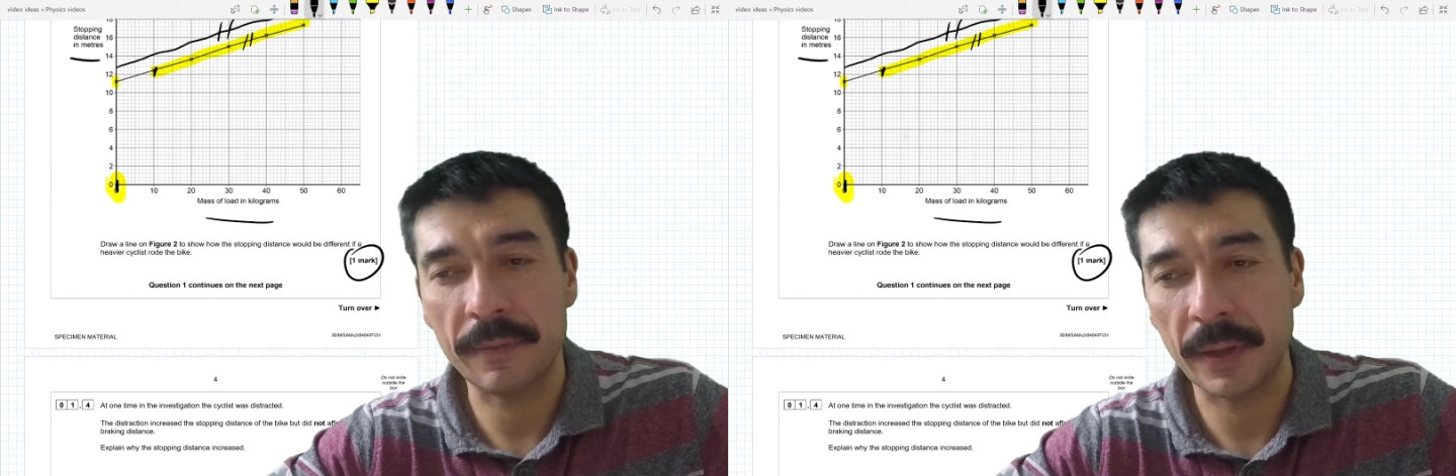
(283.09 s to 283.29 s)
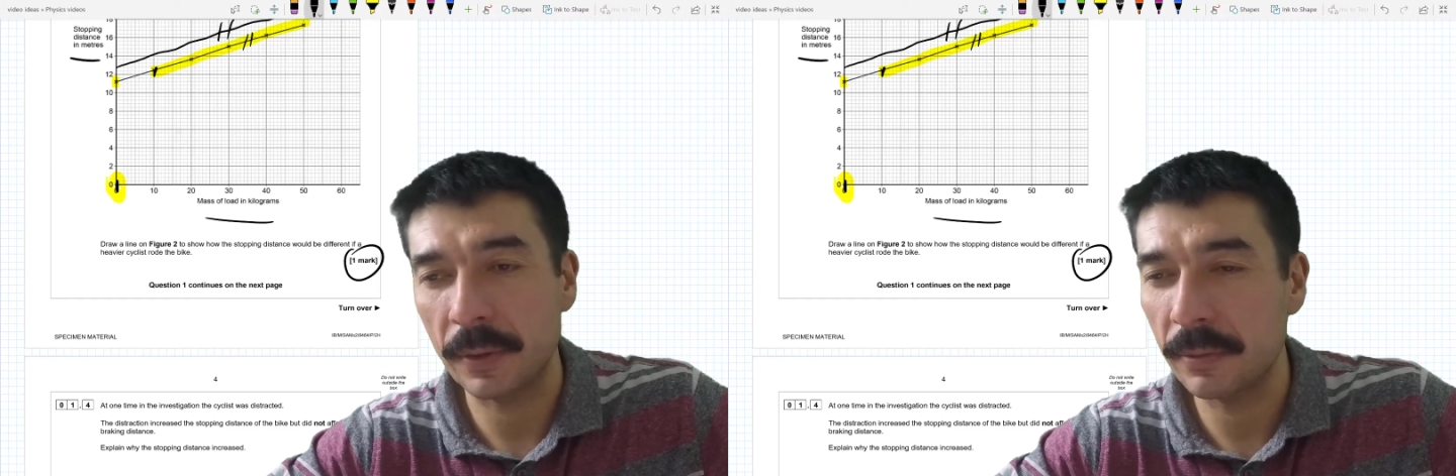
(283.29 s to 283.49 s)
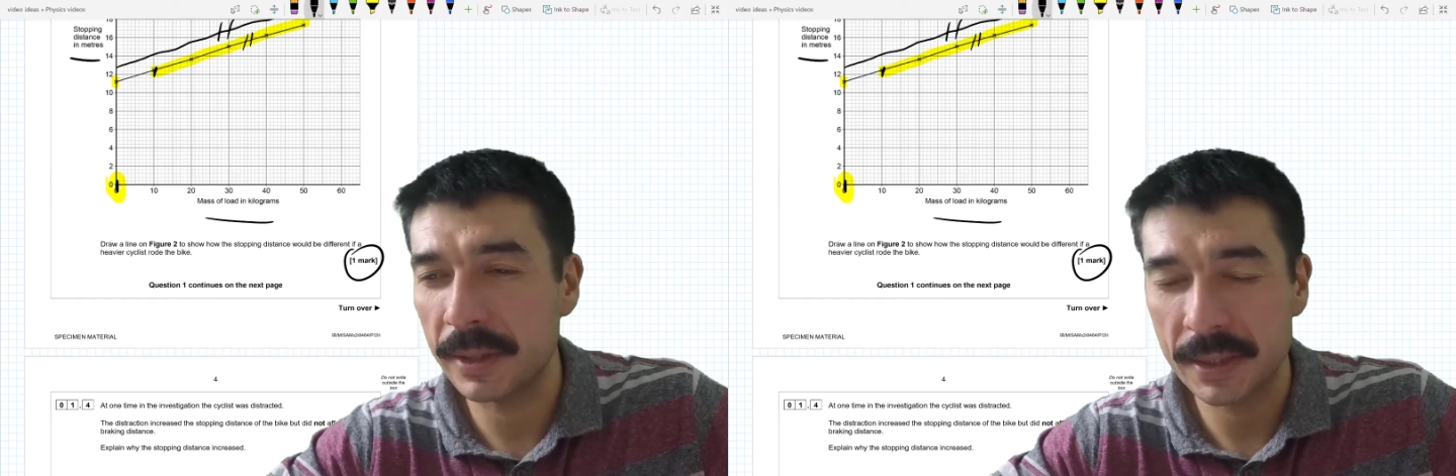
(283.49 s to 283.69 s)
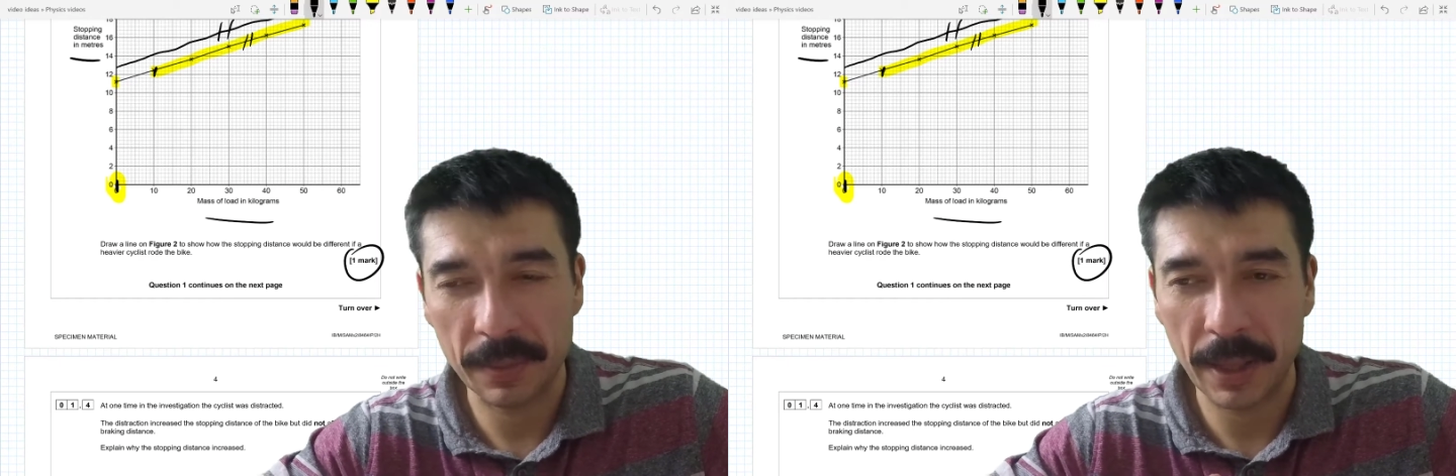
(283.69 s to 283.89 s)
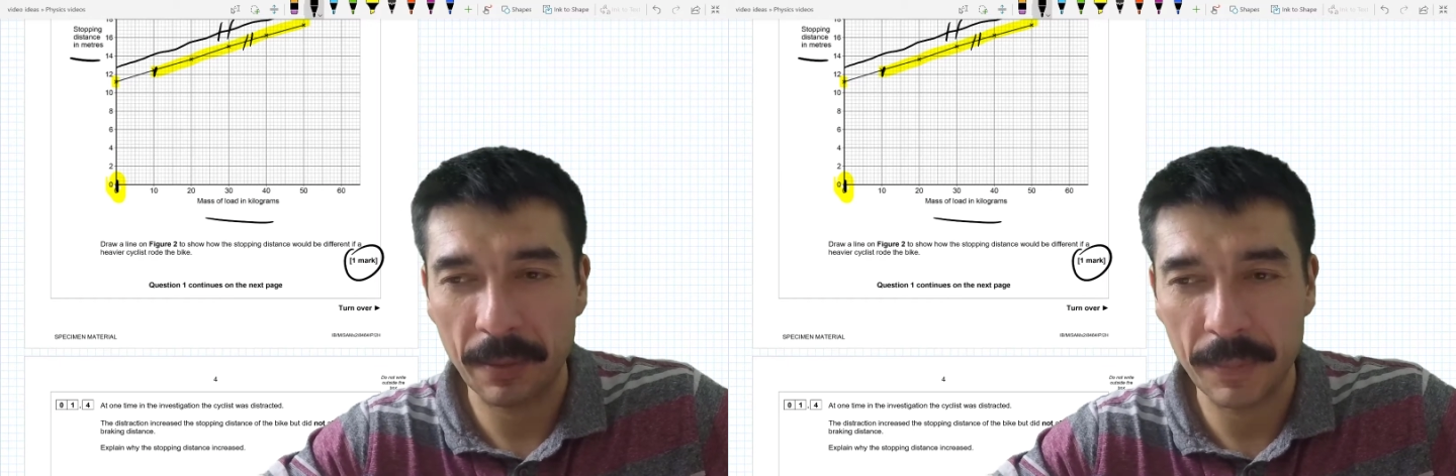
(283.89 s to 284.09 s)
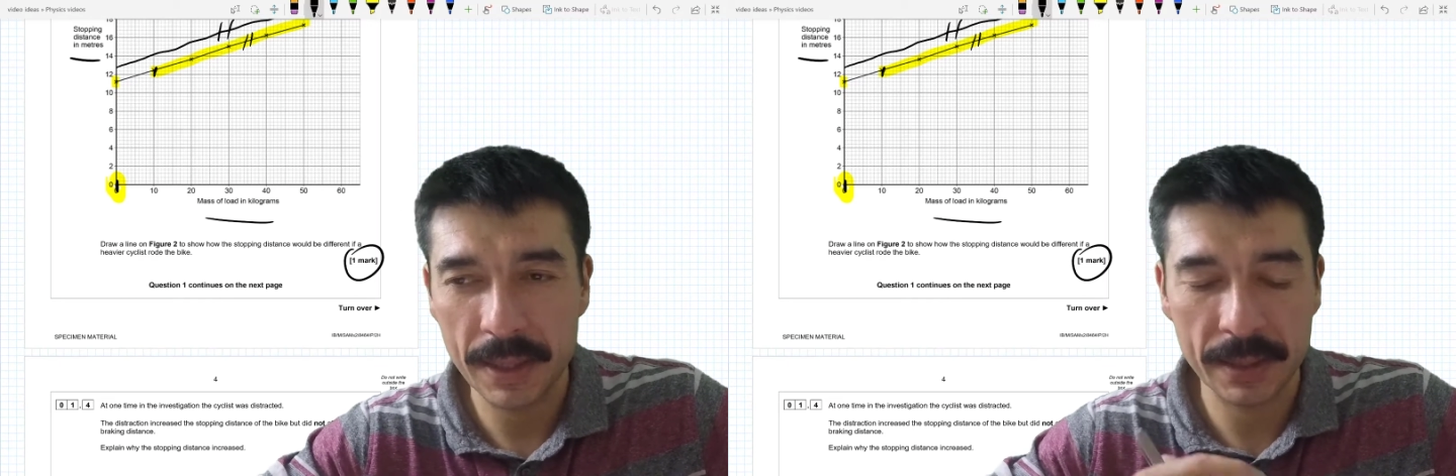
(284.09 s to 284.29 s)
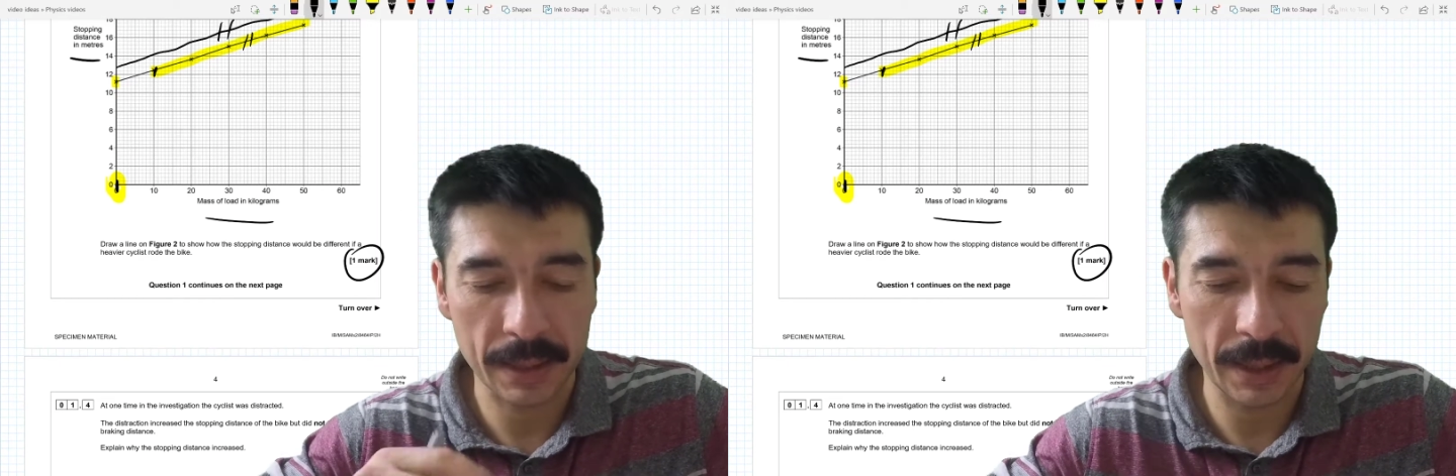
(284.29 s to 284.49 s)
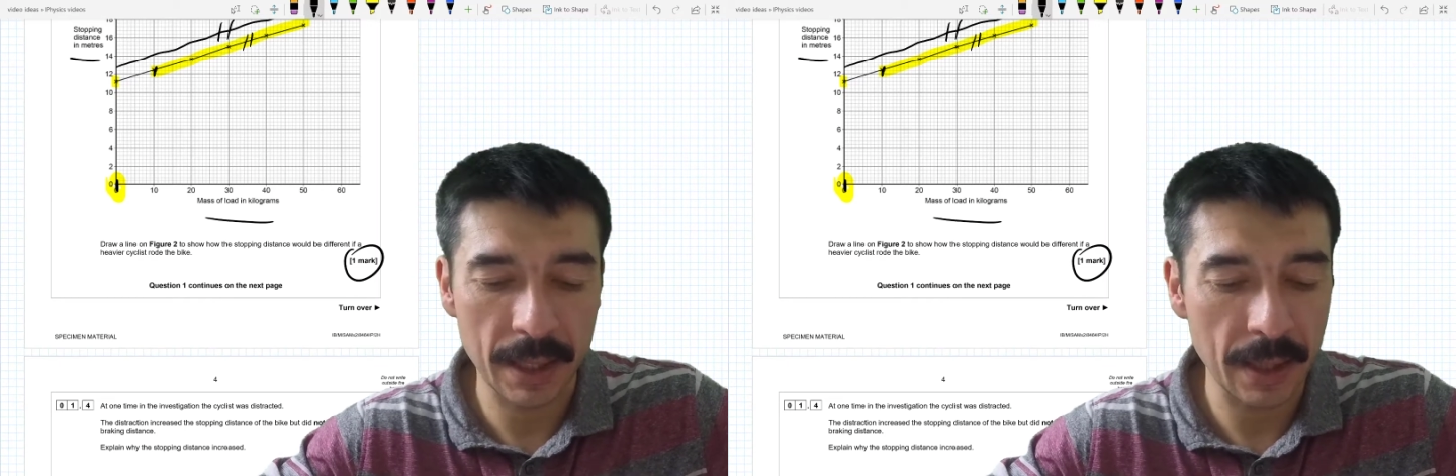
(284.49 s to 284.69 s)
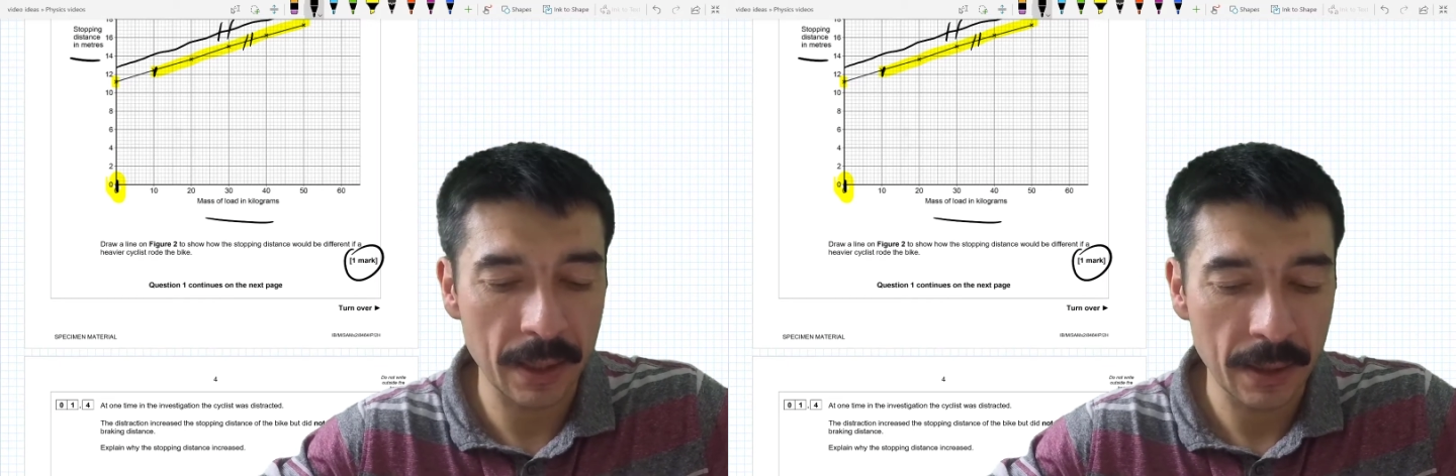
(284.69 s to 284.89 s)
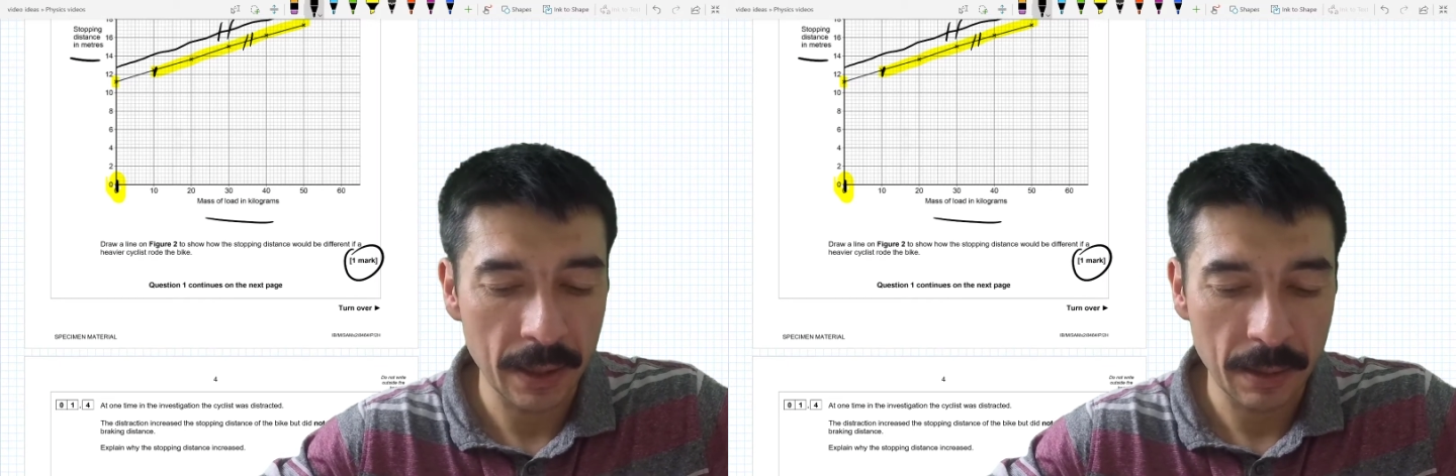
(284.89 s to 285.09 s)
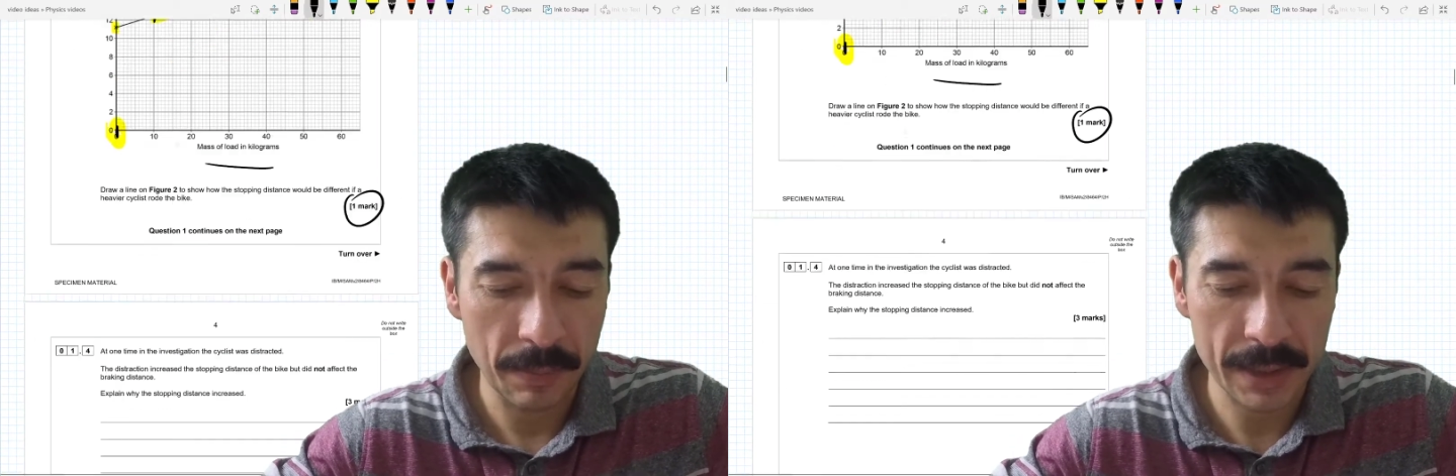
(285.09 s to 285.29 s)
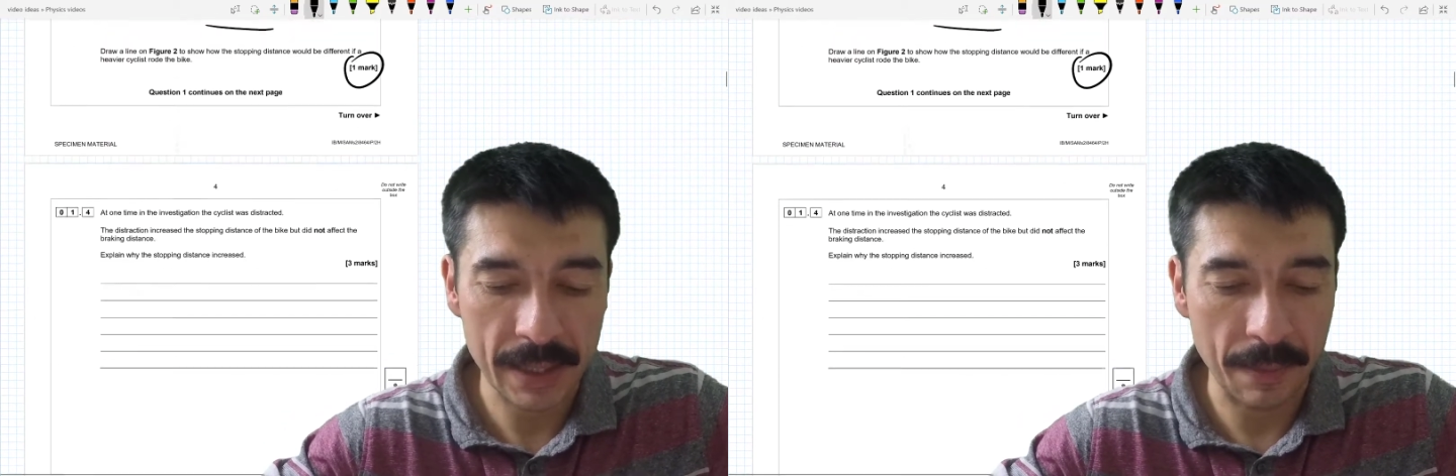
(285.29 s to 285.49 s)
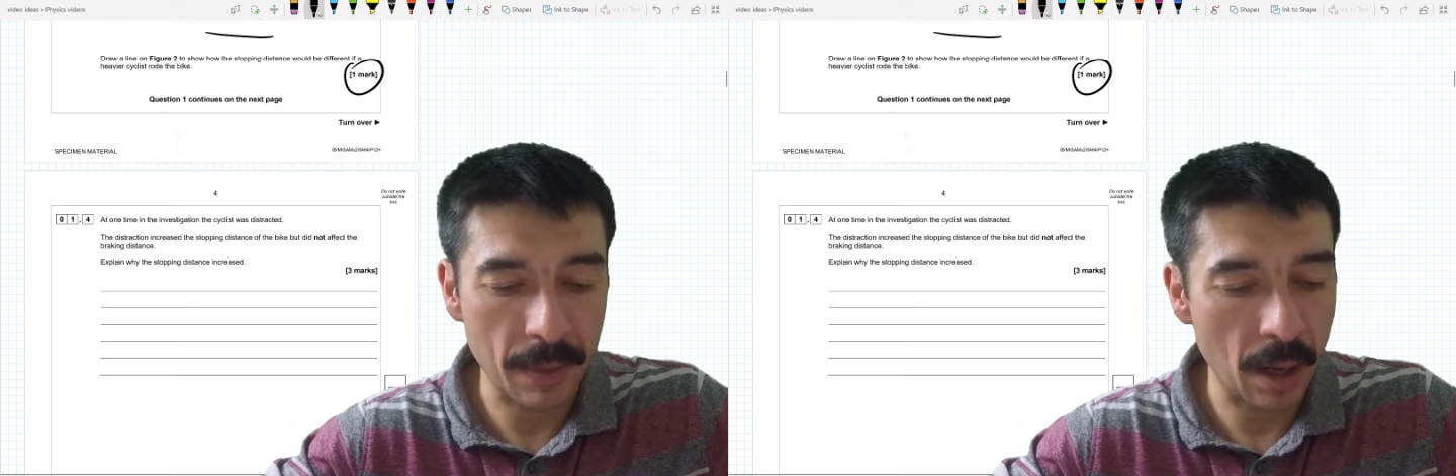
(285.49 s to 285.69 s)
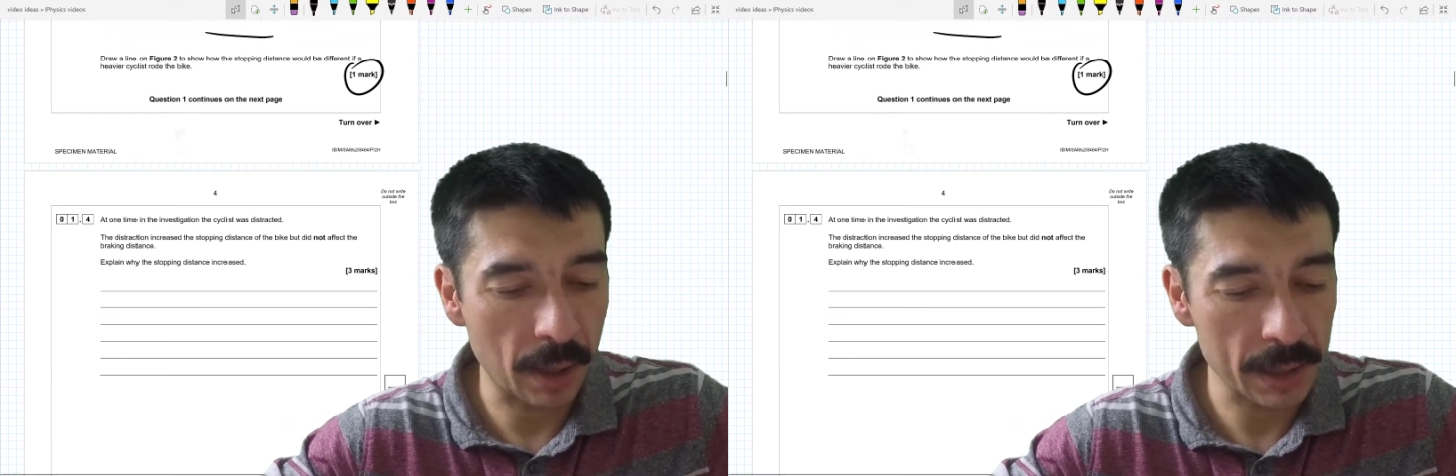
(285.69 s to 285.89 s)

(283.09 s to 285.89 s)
They always somehow miss the uh, miss that mark.